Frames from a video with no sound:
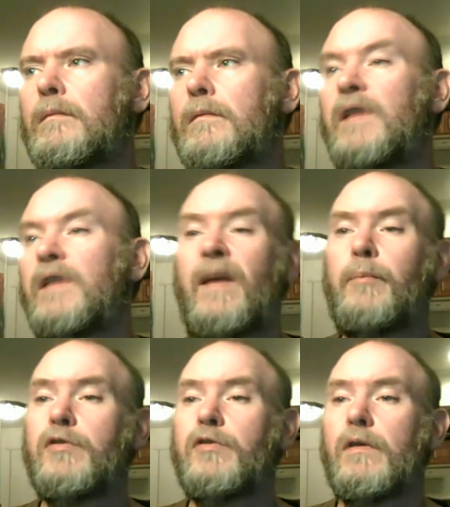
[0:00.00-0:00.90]
the
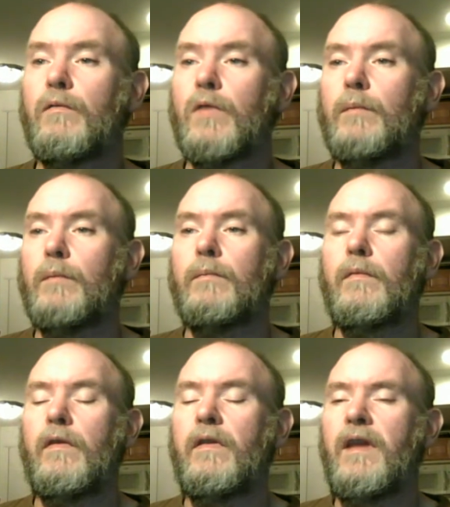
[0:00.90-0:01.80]
temperature in the room,
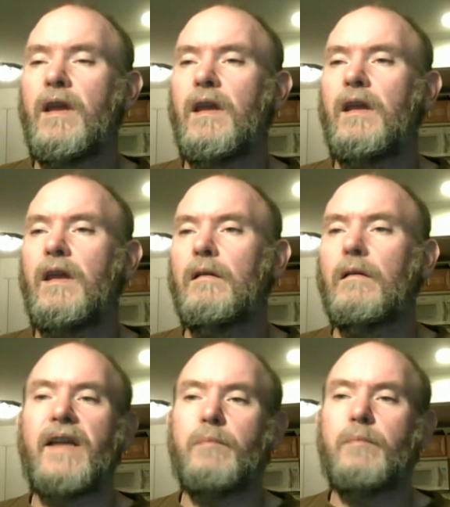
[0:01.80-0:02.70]
the
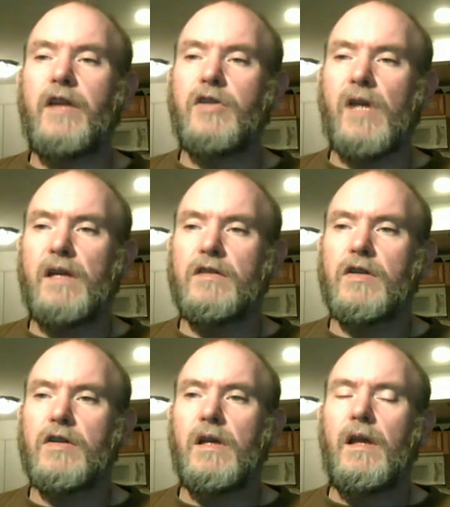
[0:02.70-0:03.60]
lights might
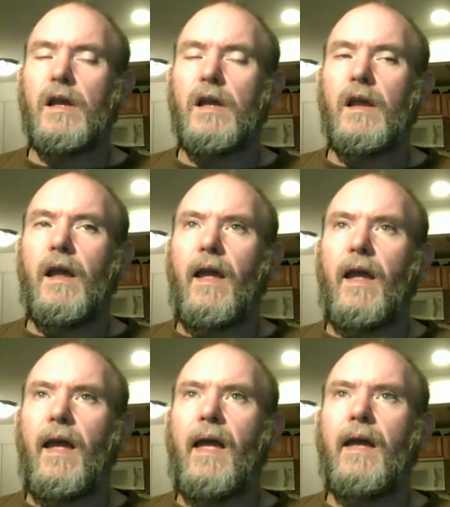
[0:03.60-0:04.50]
change.
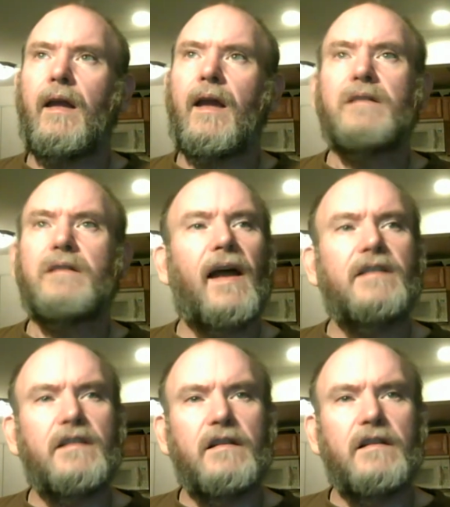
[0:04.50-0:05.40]
And I
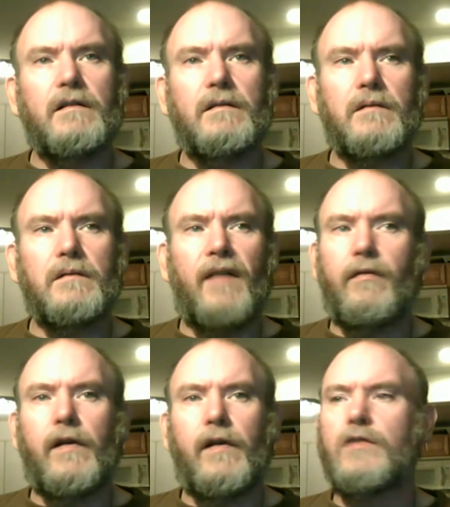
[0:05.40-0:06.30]
still have
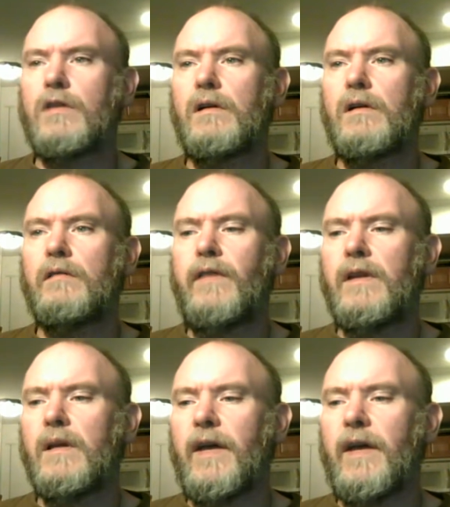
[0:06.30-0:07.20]
a very strong
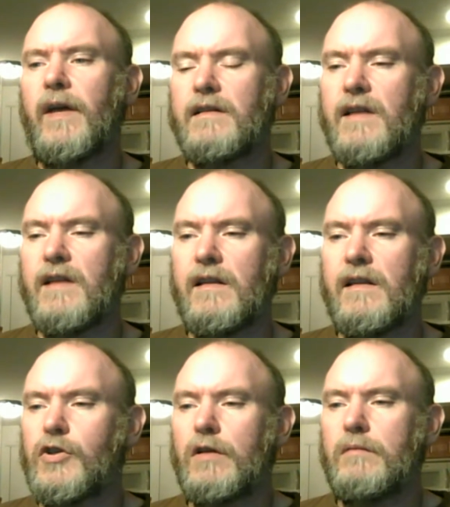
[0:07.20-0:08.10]
feeling about this, that
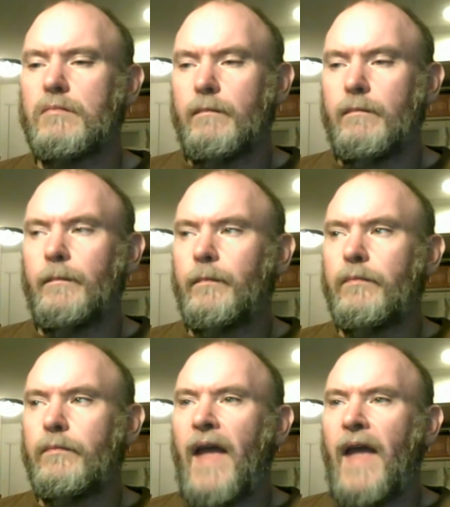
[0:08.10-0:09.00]
this should
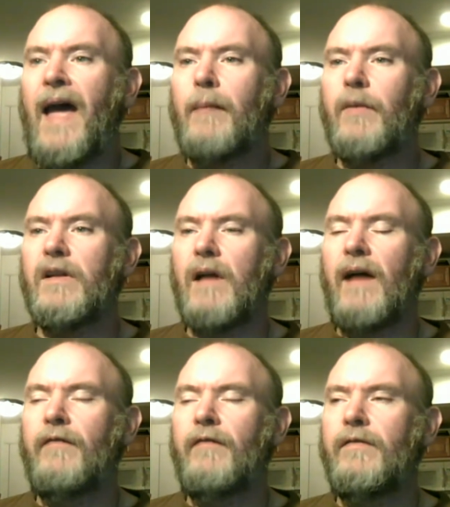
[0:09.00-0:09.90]
happen.
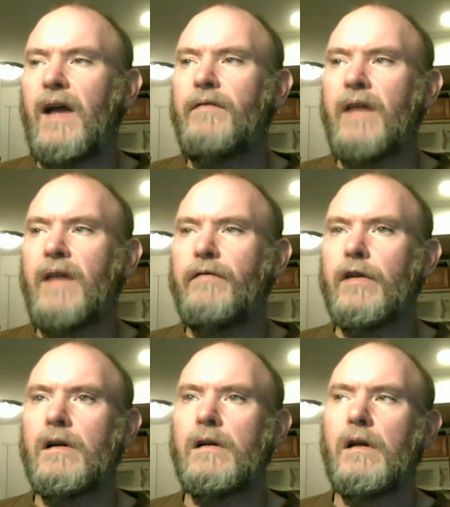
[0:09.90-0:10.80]
I've
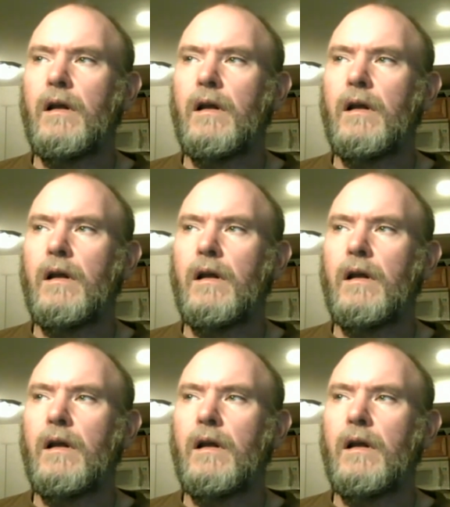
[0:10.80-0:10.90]
never,